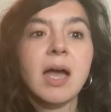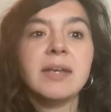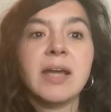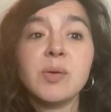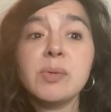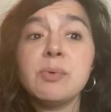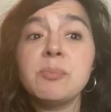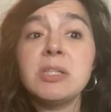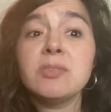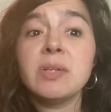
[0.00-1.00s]
Now we will
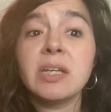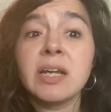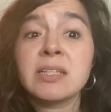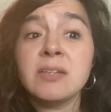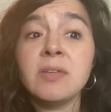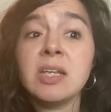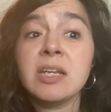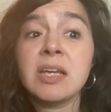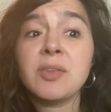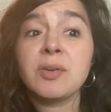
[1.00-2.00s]
be doing an activity
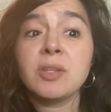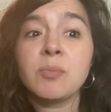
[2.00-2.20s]
together on the